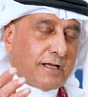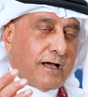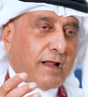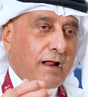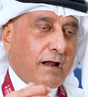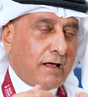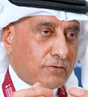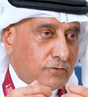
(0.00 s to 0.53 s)
things. And
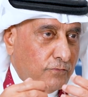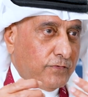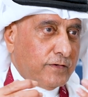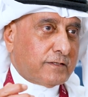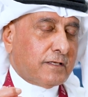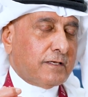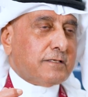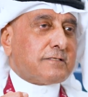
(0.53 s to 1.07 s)
a lot of
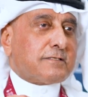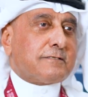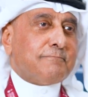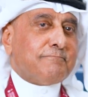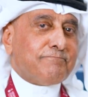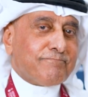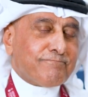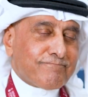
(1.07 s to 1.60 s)
it is
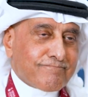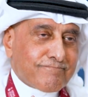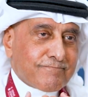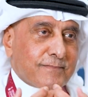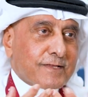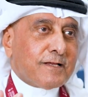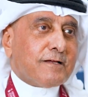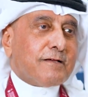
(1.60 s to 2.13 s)

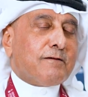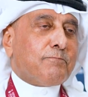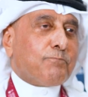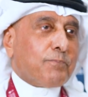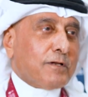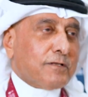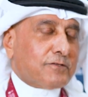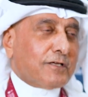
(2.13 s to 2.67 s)

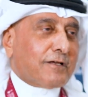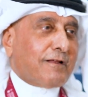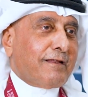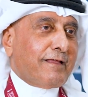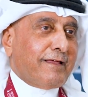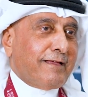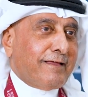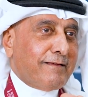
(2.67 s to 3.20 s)

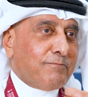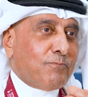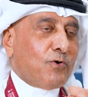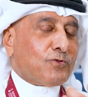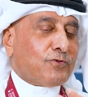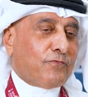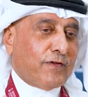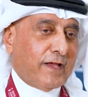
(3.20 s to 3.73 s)
politically
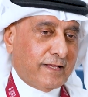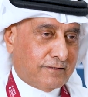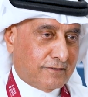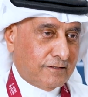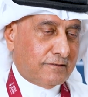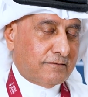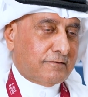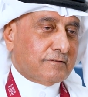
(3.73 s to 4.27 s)

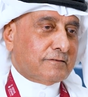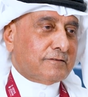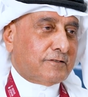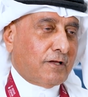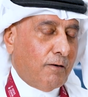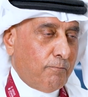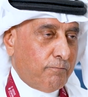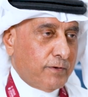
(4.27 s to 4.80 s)
motivated
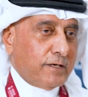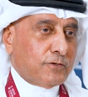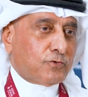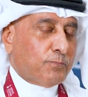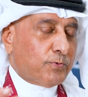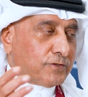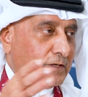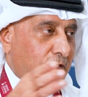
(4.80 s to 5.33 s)
dumping to
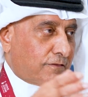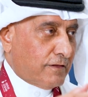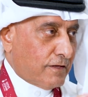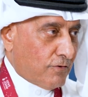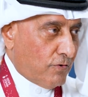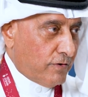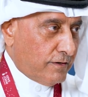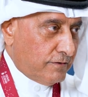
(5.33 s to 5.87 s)
protect
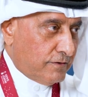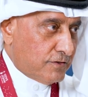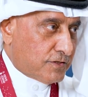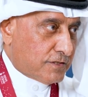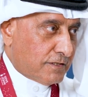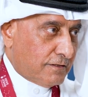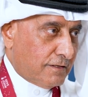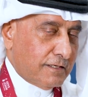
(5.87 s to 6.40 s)
their own
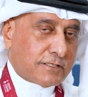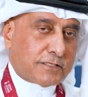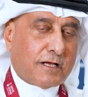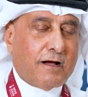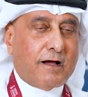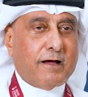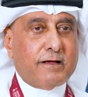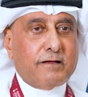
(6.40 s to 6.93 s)
industry. It's
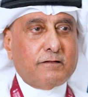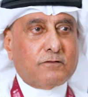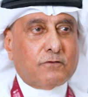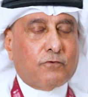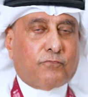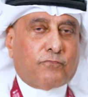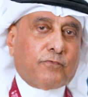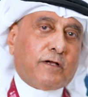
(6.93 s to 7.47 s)
kind
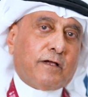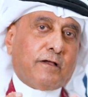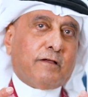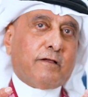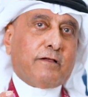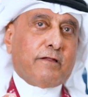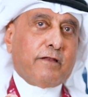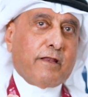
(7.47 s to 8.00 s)
of
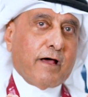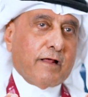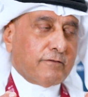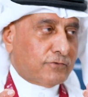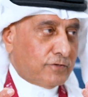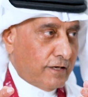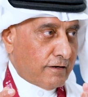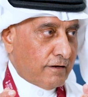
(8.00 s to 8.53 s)

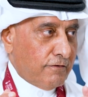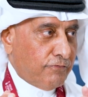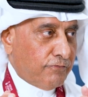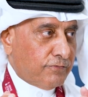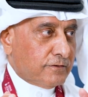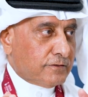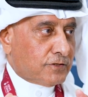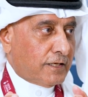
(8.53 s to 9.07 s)

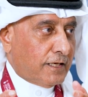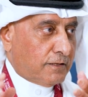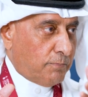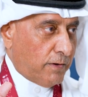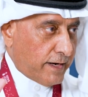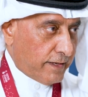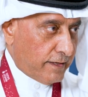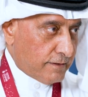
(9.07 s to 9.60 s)
non-tariff trade
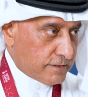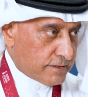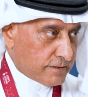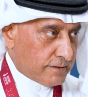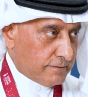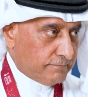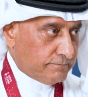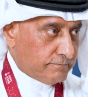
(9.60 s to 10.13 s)

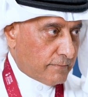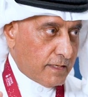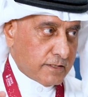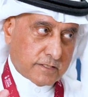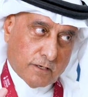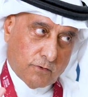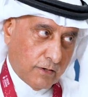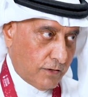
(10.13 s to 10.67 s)
barriers.
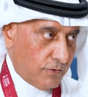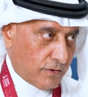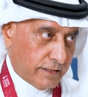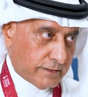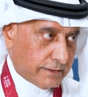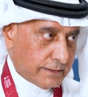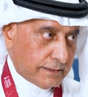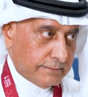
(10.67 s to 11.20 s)
That's how I look at
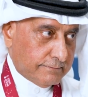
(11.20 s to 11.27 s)
it.